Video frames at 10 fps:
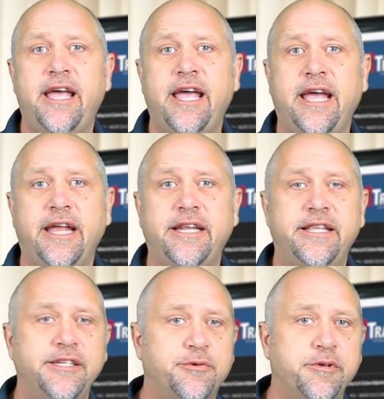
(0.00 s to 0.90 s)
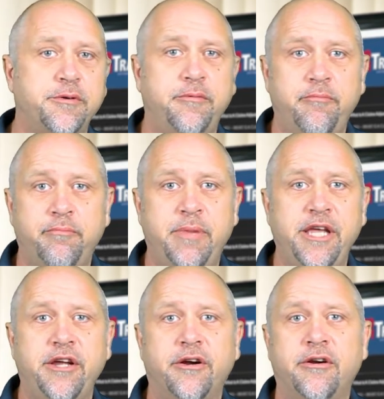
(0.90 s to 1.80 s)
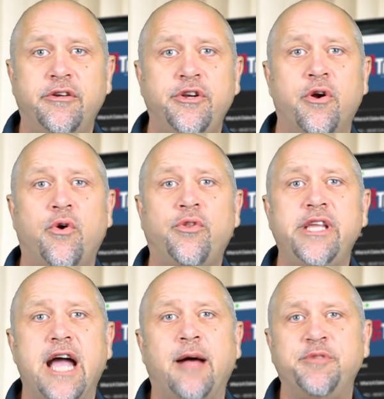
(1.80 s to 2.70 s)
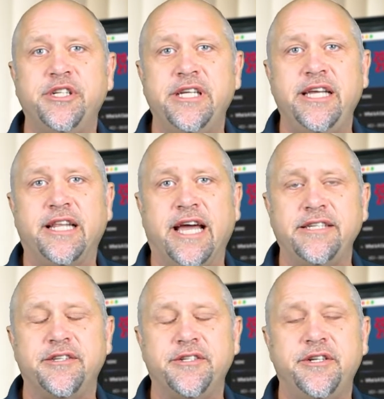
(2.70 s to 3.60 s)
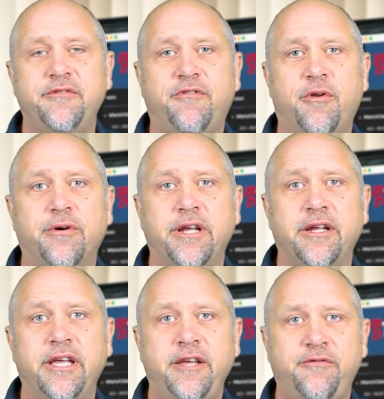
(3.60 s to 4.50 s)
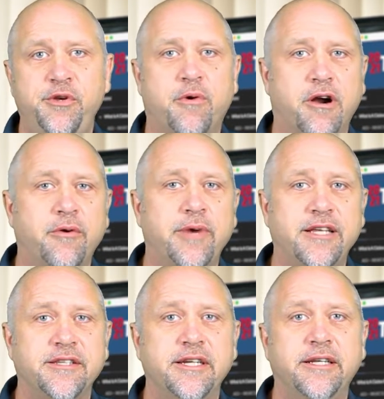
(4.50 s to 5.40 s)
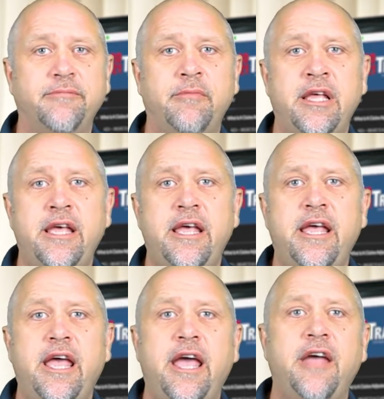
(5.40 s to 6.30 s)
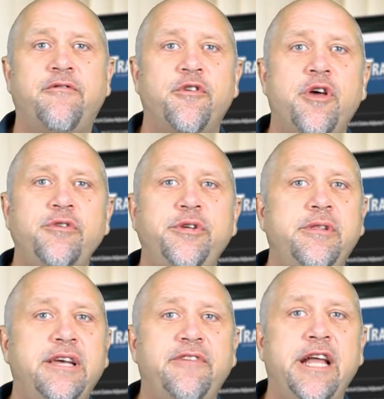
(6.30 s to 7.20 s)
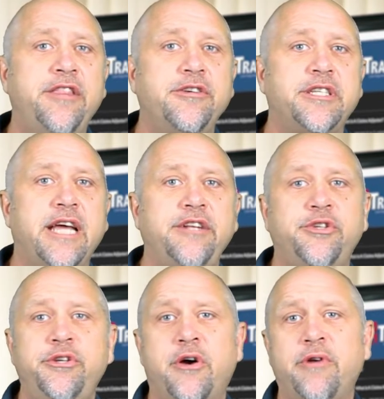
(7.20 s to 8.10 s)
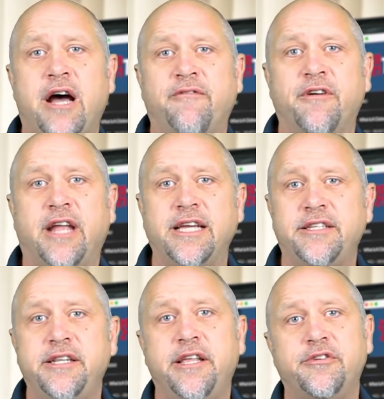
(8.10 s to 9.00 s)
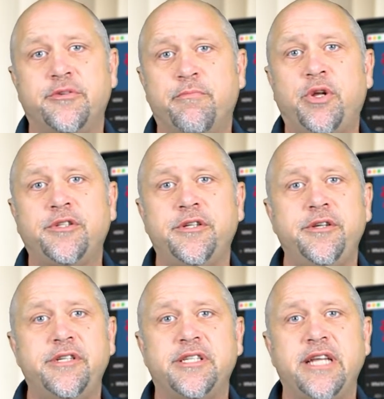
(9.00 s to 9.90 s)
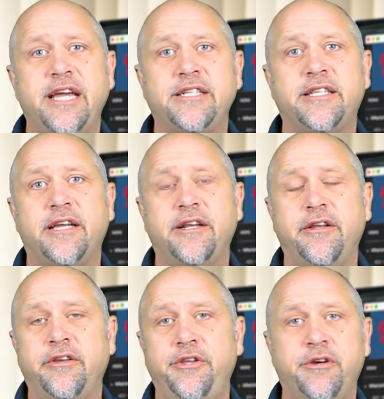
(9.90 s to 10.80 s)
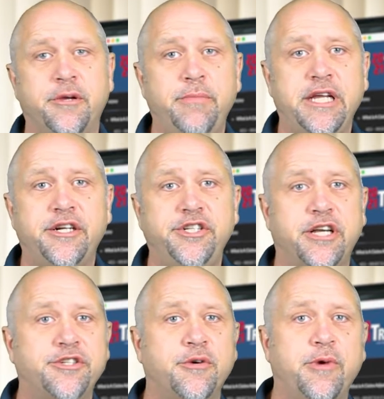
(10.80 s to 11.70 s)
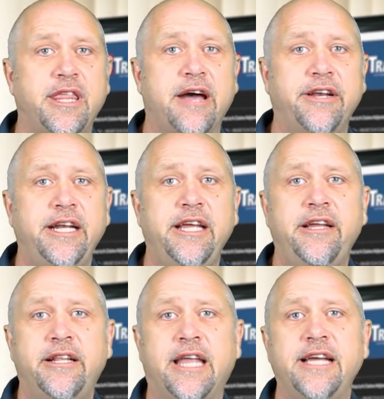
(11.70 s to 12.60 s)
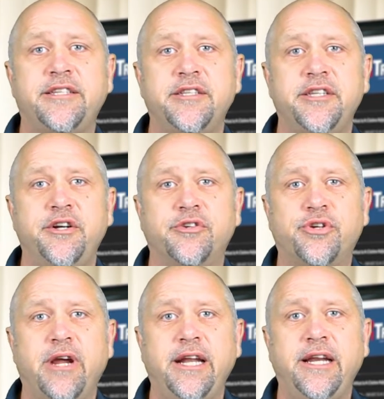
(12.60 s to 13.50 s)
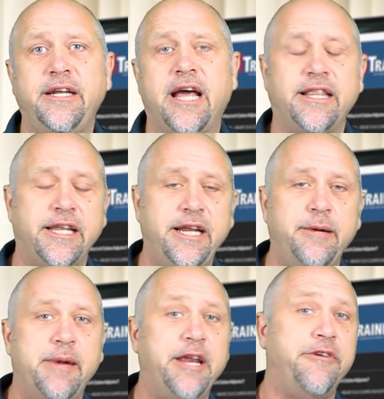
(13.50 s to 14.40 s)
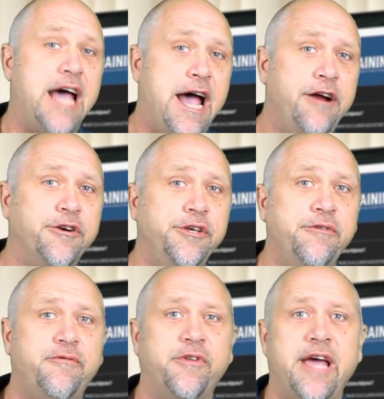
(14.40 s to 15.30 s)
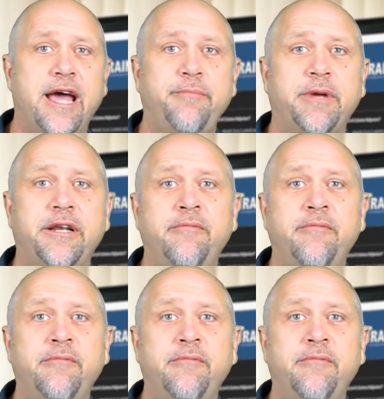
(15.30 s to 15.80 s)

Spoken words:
and this will be your only option to get licensed in Florida if you are a resident. And for those who live in other states who don't offer licensing, there's a multitude of states that you can be an adjuster without any licensing or training. Not that anybody would hire you for that, but